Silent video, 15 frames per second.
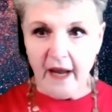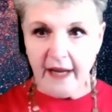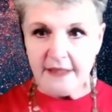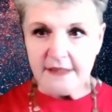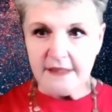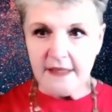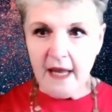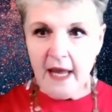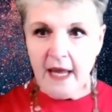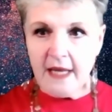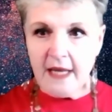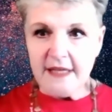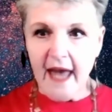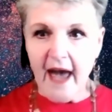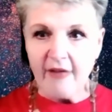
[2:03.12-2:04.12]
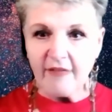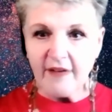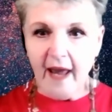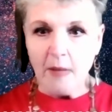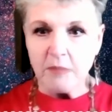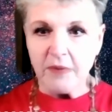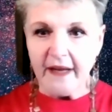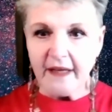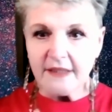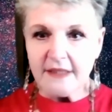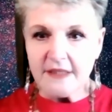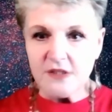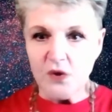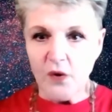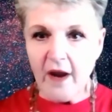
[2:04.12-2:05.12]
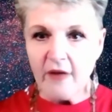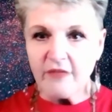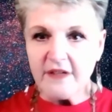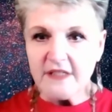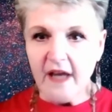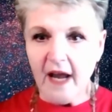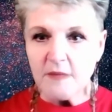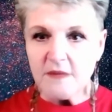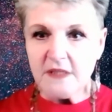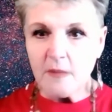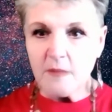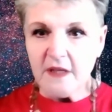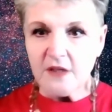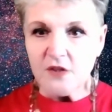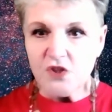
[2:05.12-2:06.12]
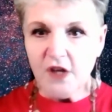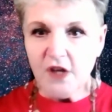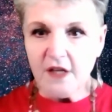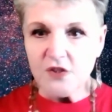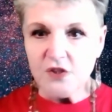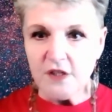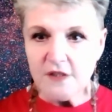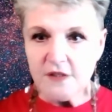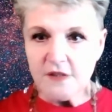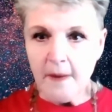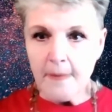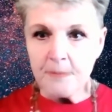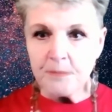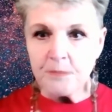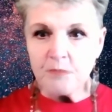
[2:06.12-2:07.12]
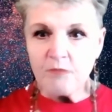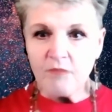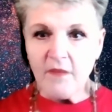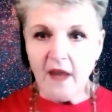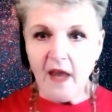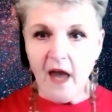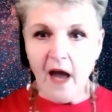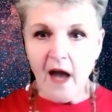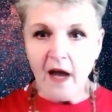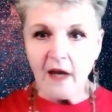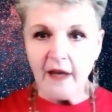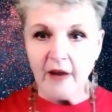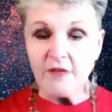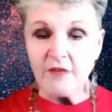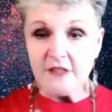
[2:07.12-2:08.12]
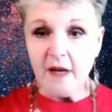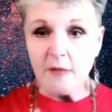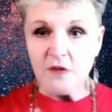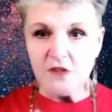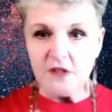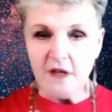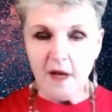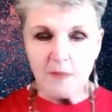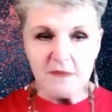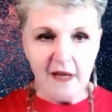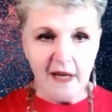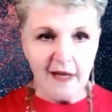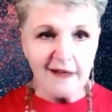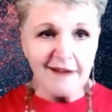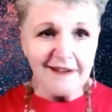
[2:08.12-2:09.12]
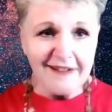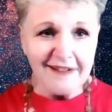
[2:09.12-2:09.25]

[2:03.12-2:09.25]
nice to have an app like this. So every time something changes, every time there's an update,